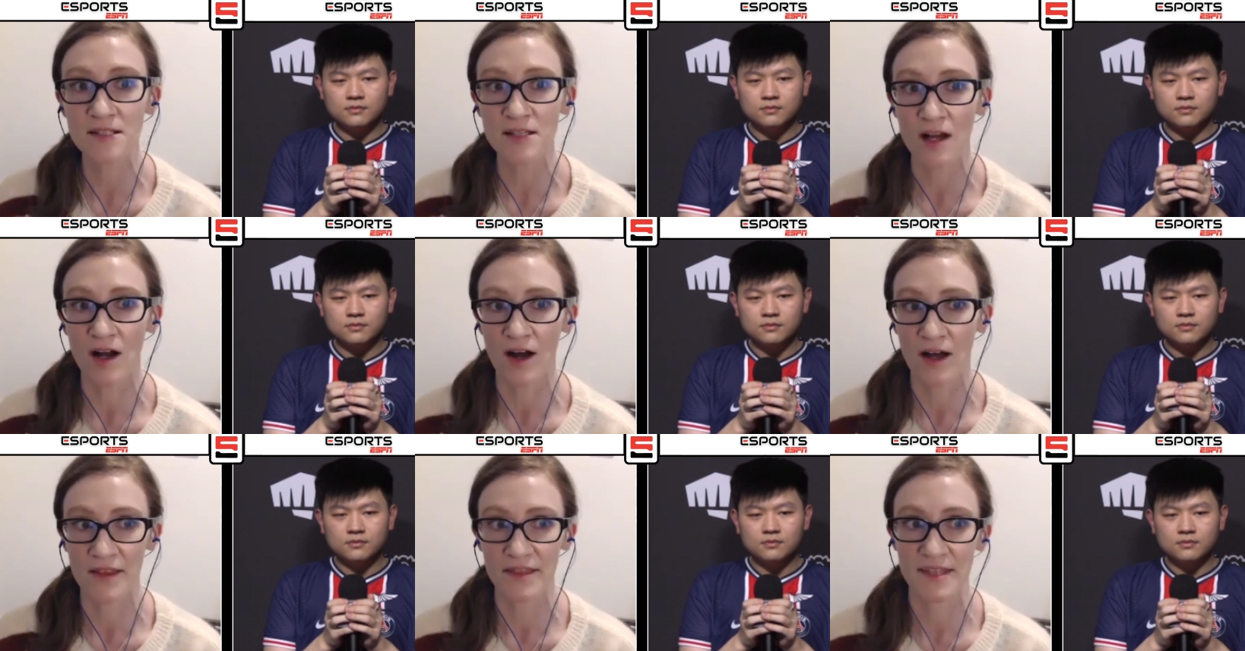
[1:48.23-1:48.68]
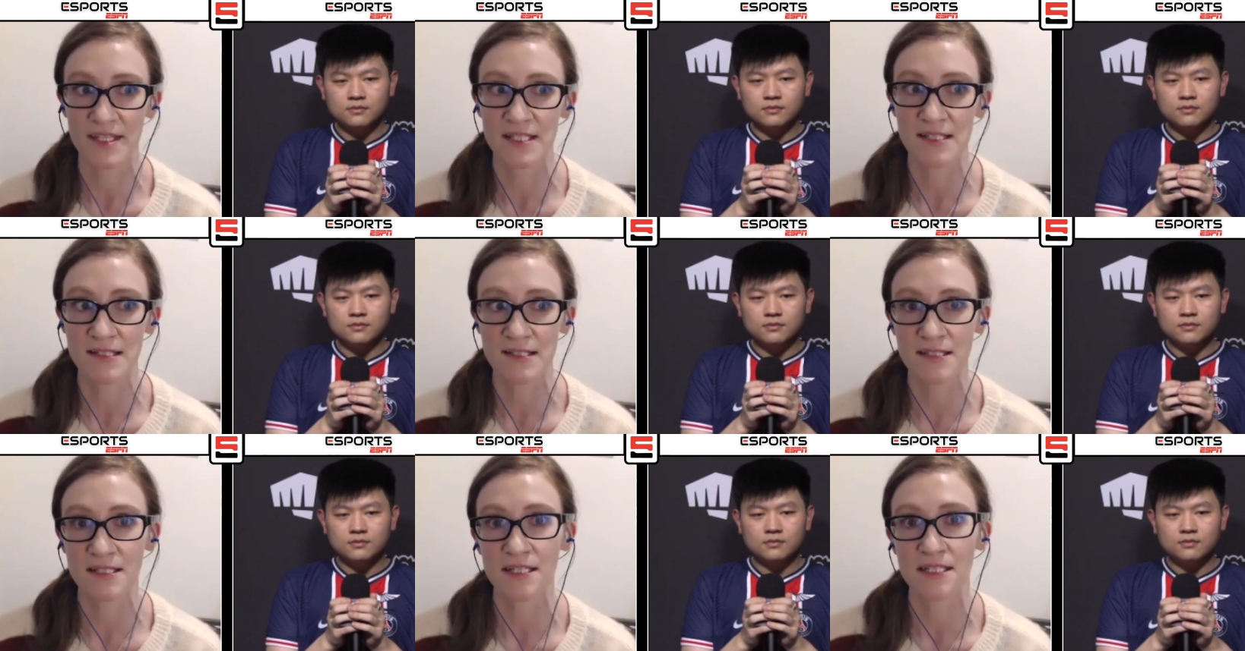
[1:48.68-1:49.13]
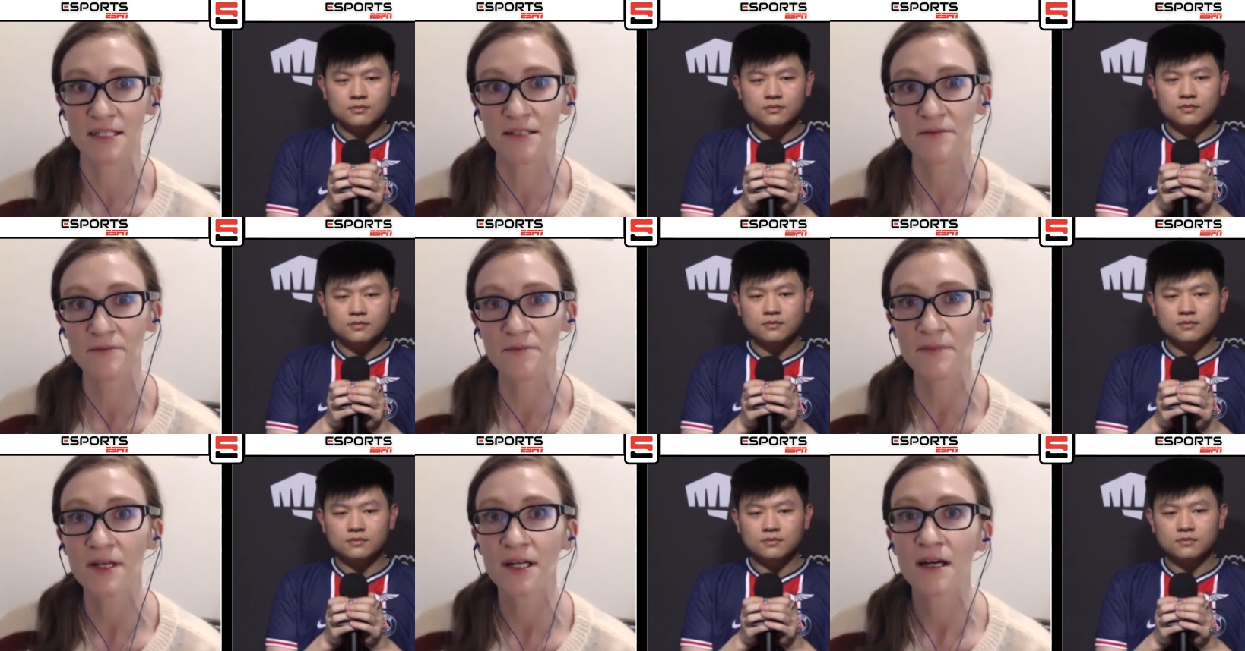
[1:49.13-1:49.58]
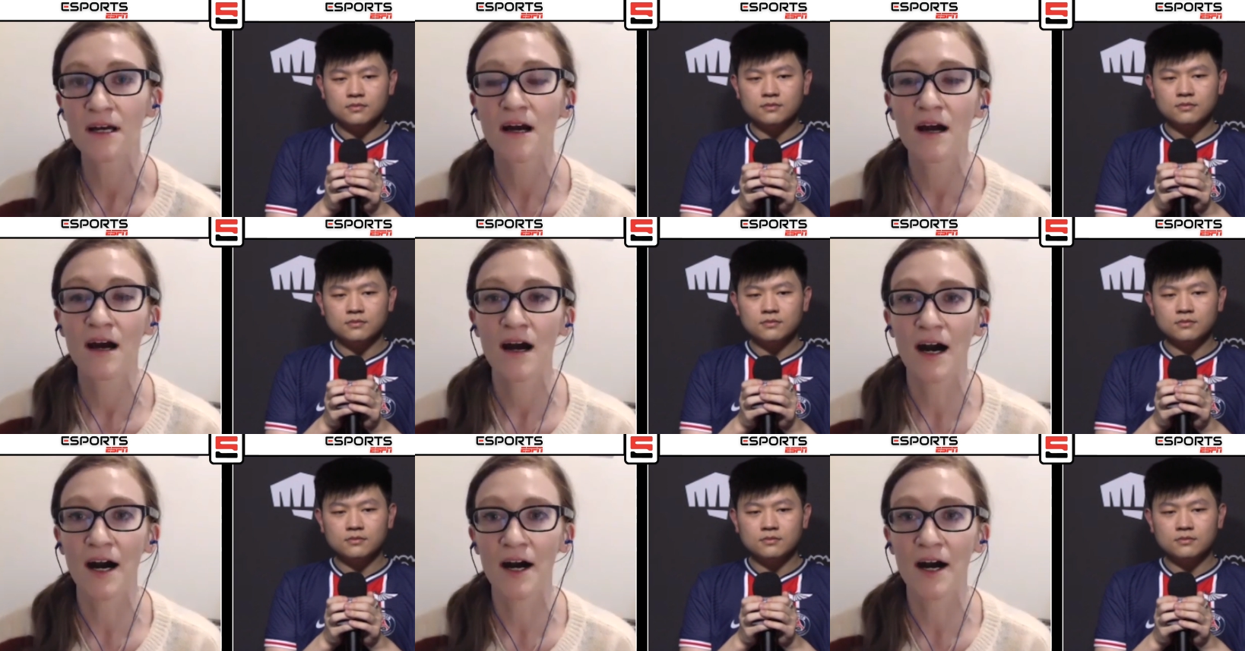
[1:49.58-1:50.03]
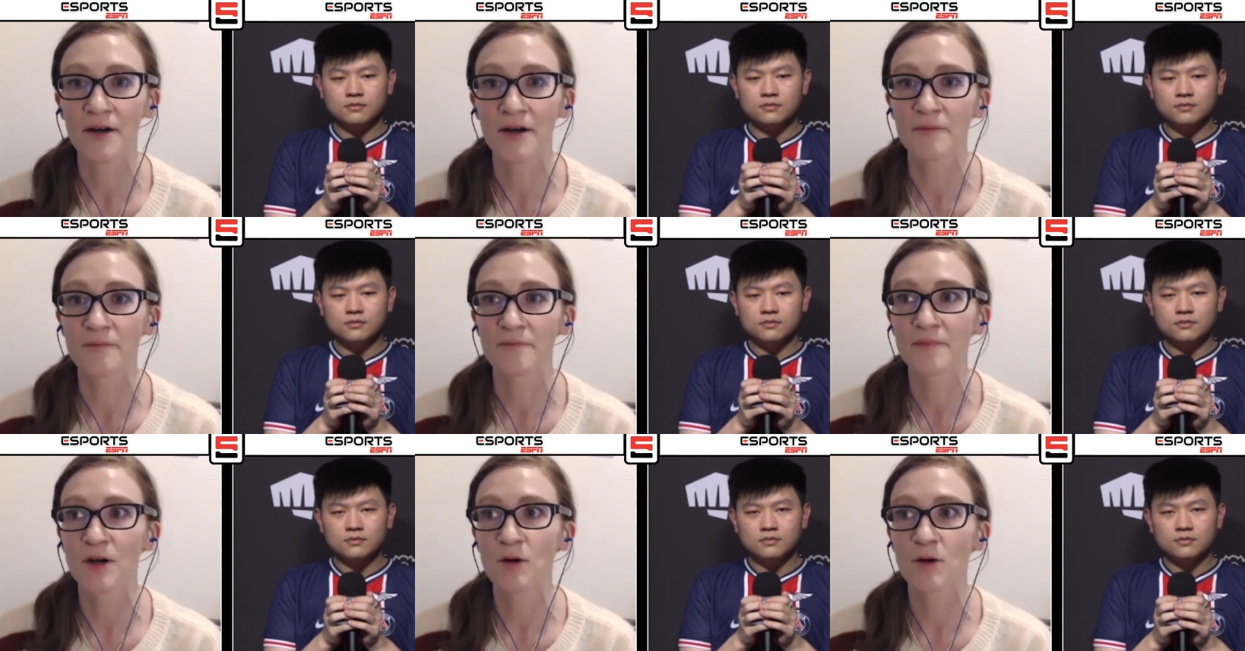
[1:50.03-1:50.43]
Speaker 1: on this team. Um,